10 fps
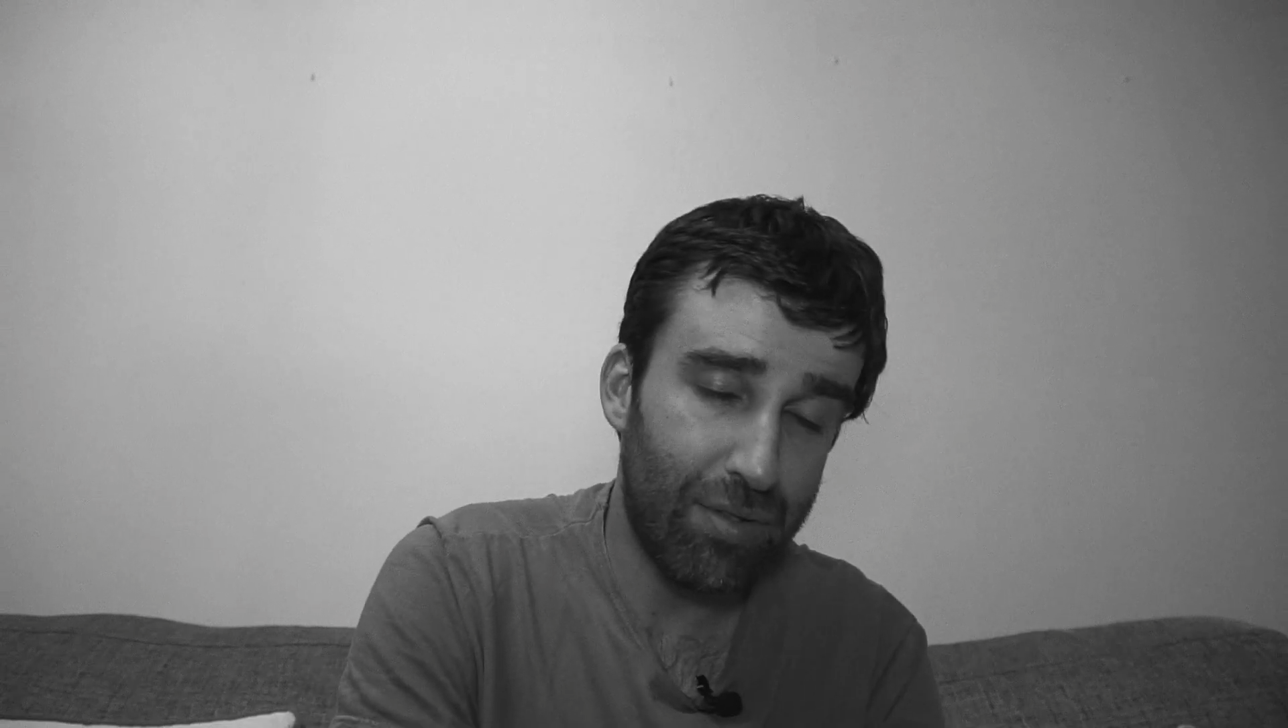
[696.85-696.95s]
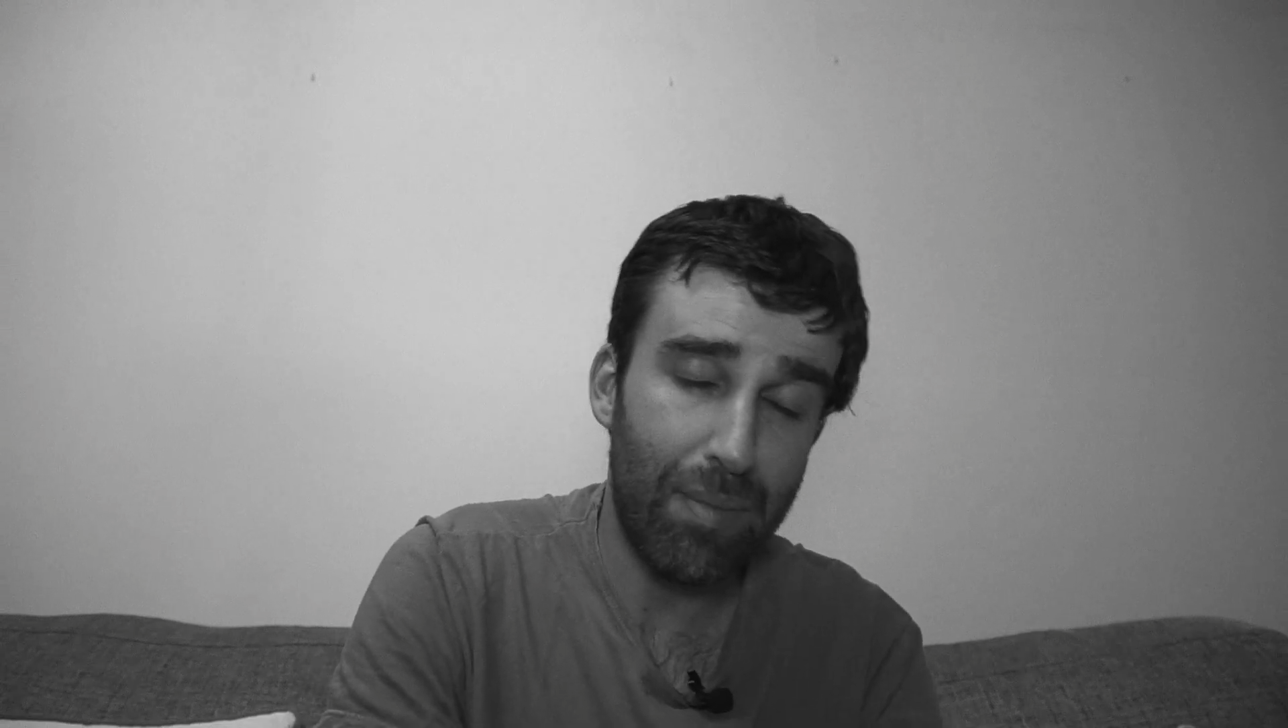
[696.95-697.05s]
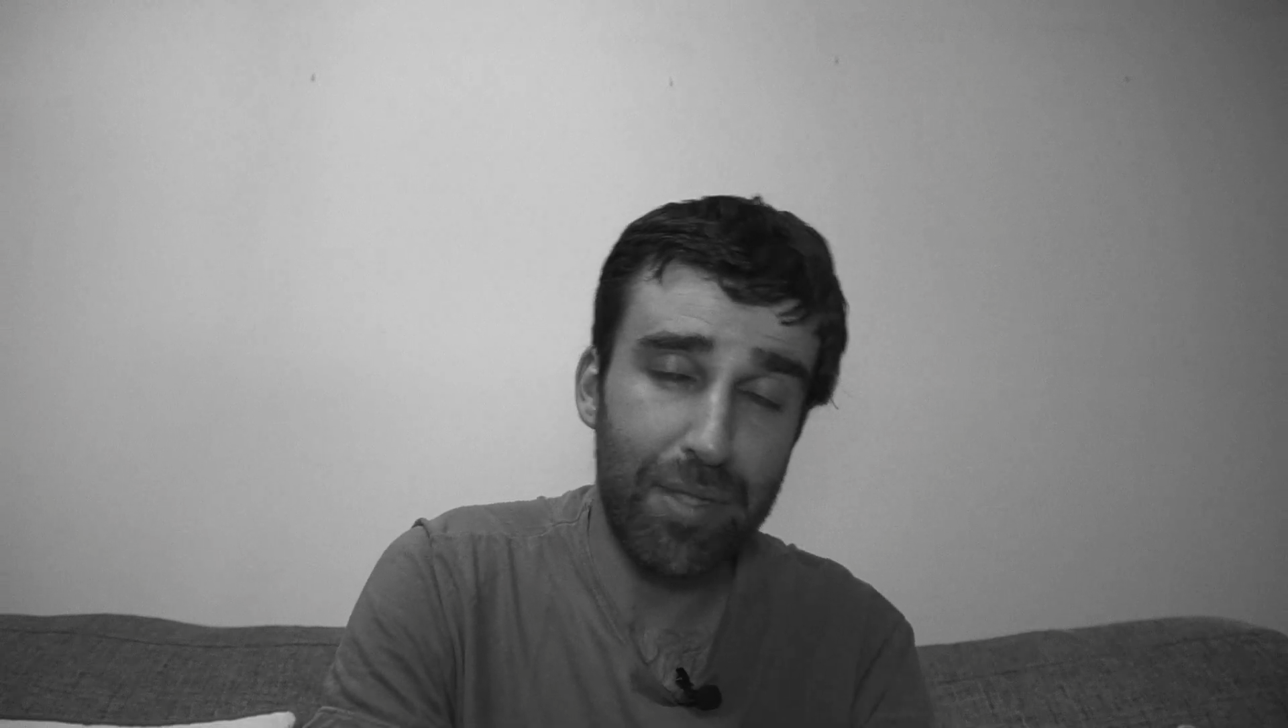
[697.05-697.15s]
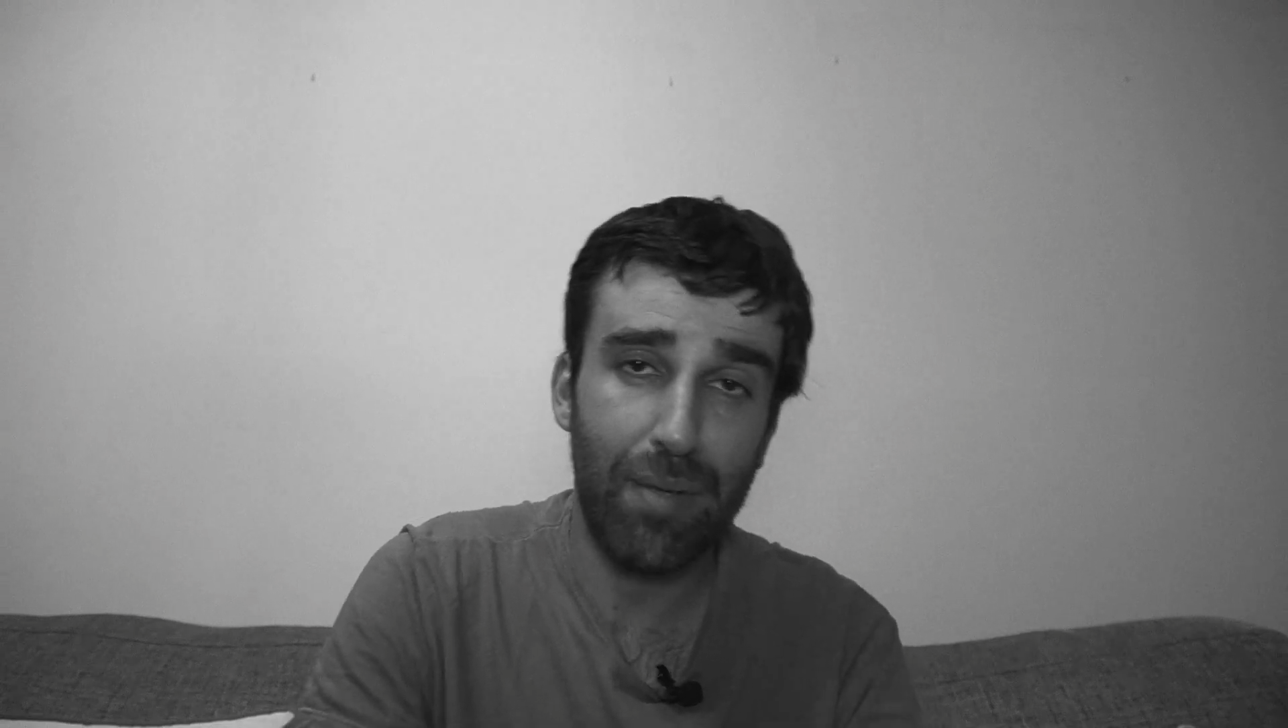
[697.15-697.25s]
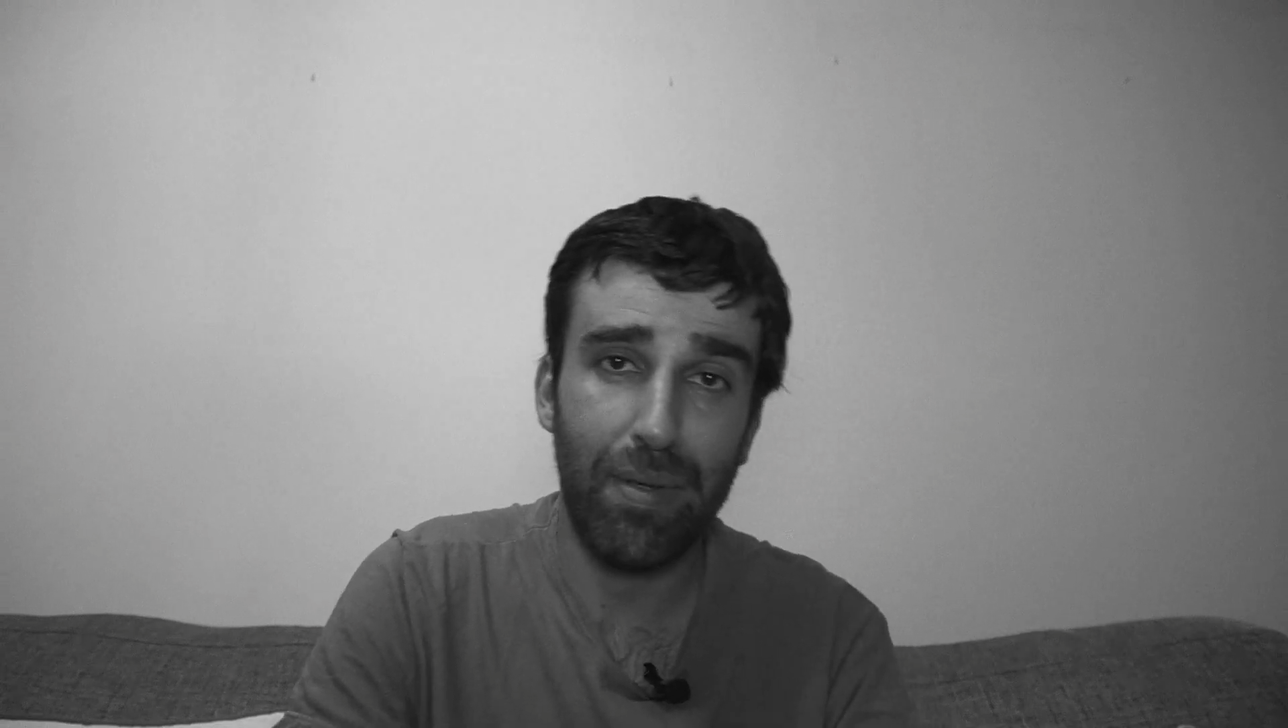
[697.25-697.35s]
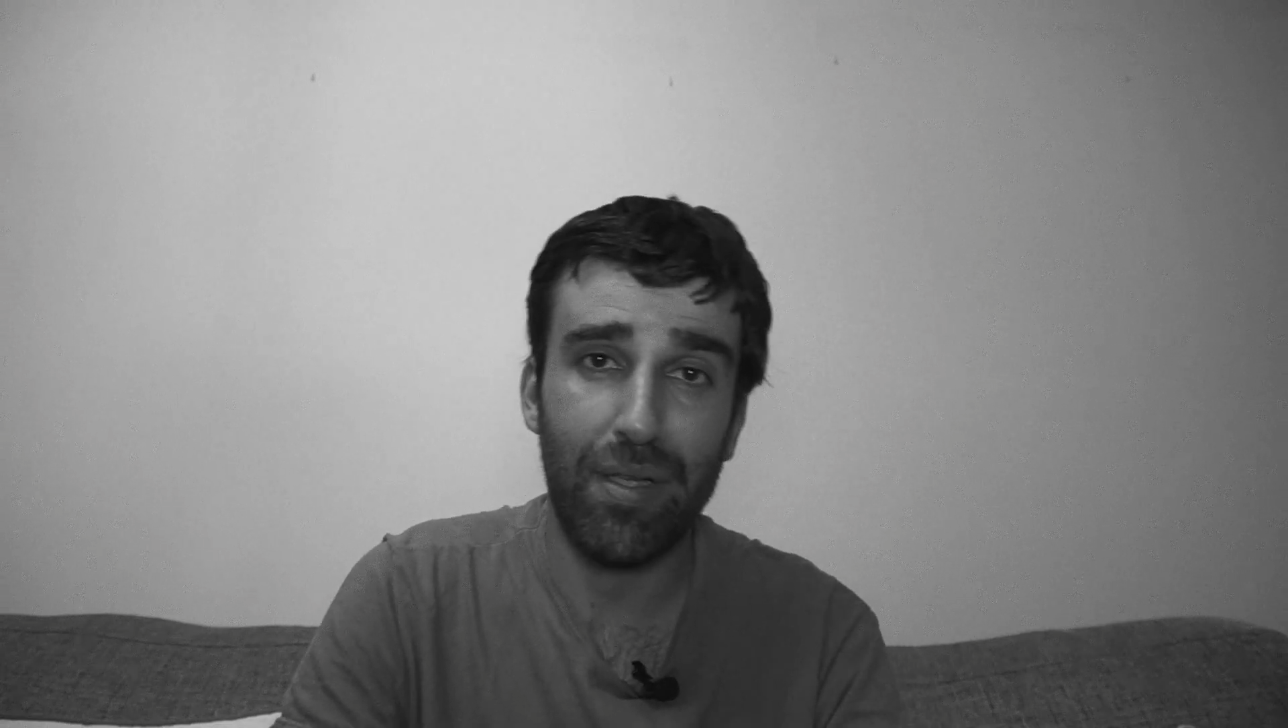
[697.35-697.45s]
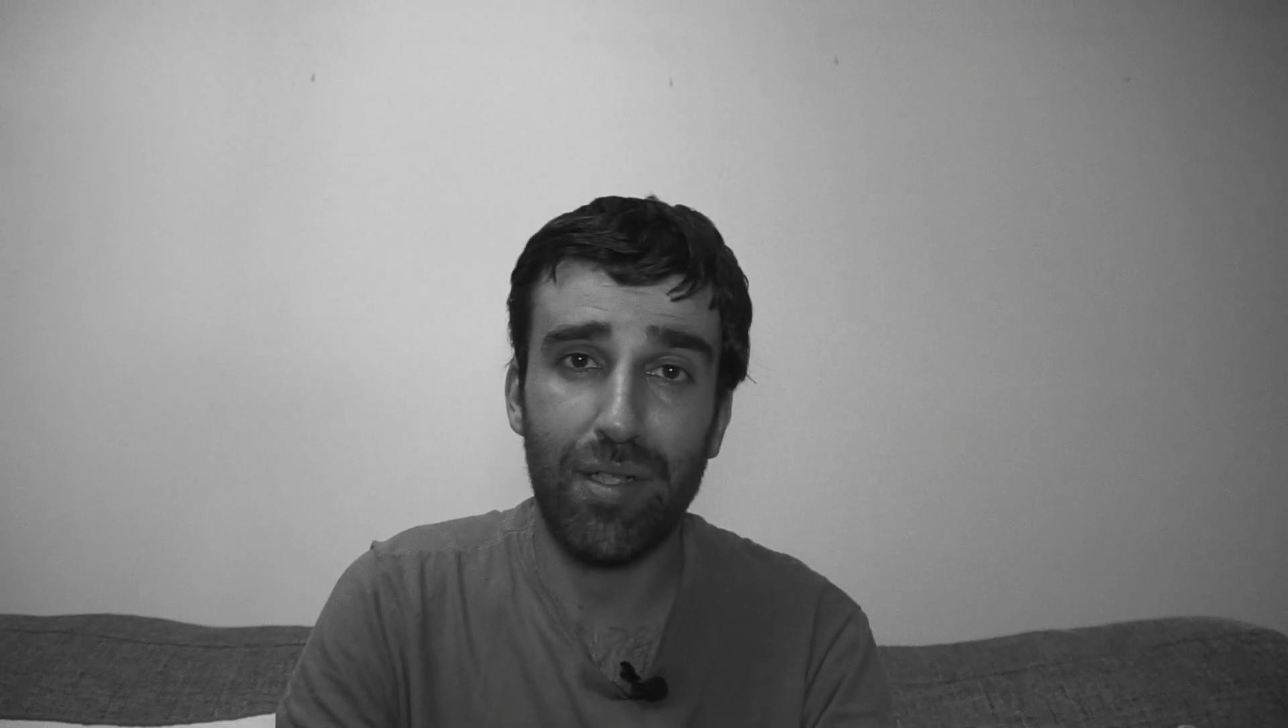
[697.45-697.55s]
dropshipping,